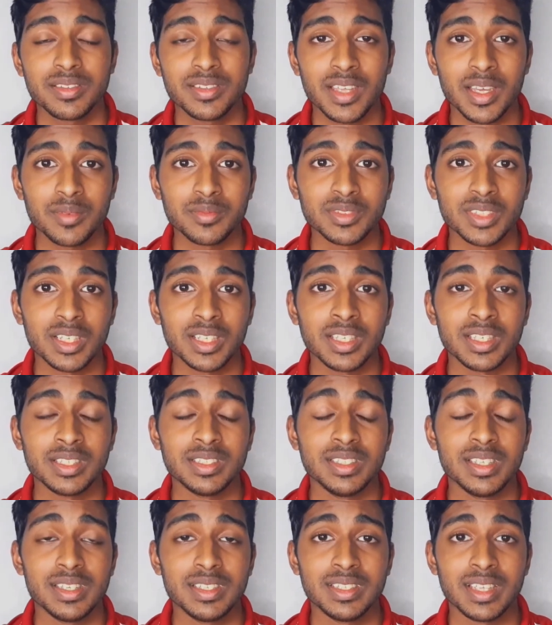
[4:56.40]
Samsung
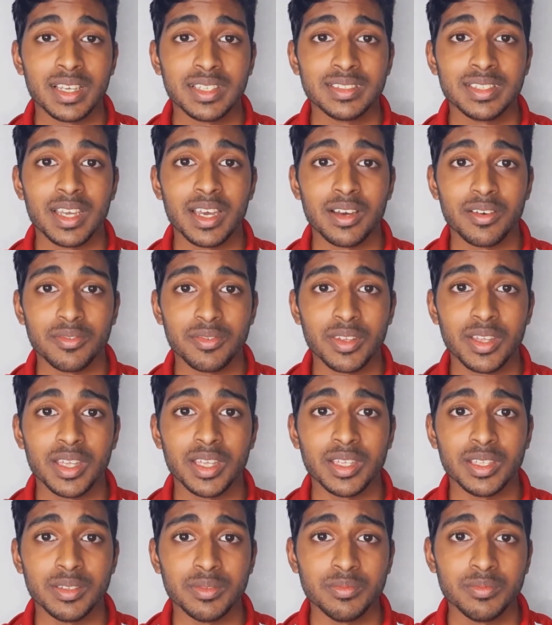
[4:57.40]
does have
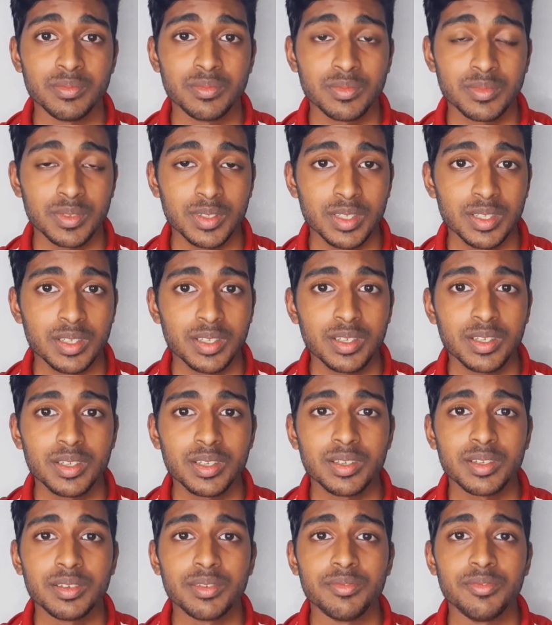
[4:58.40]
a
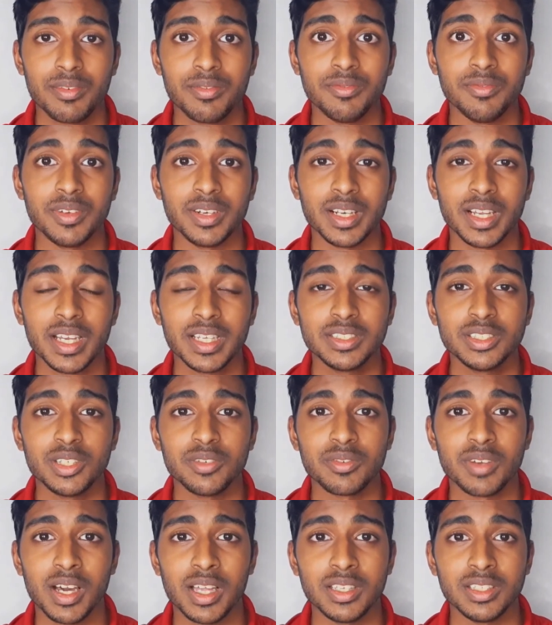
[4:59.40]
variety
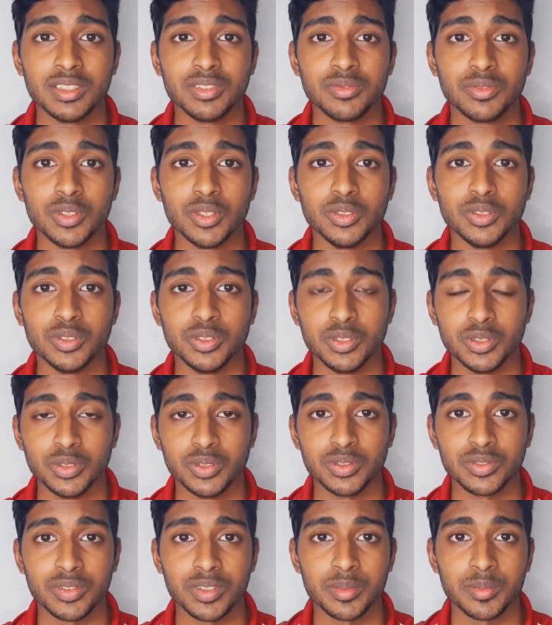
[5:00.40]
of colors for you to
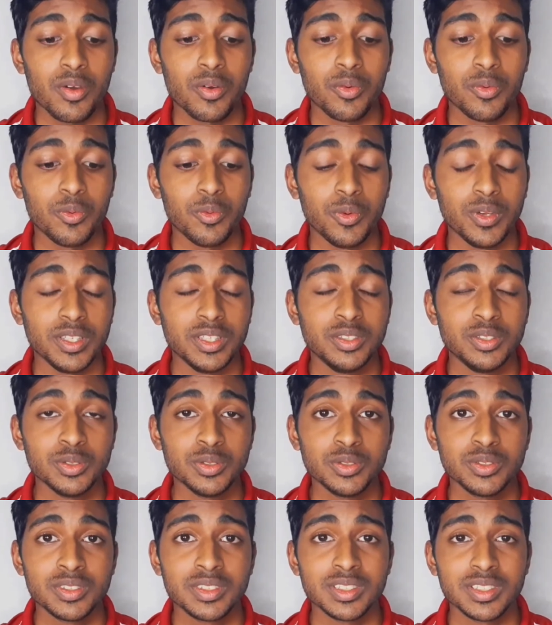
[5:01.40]
choose from. We
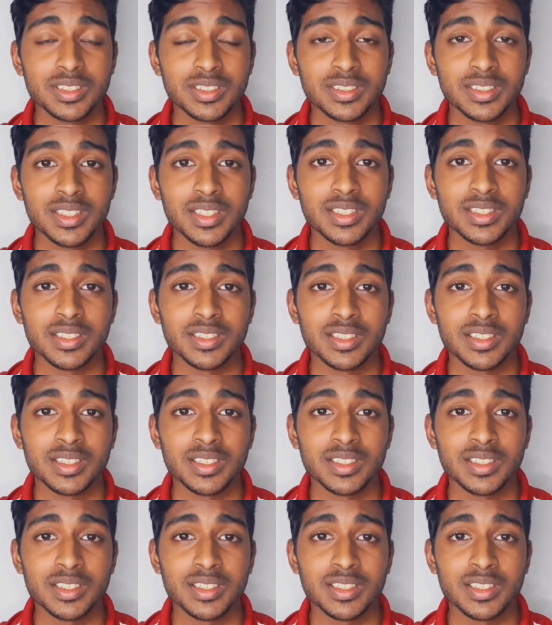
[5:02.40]
do still see the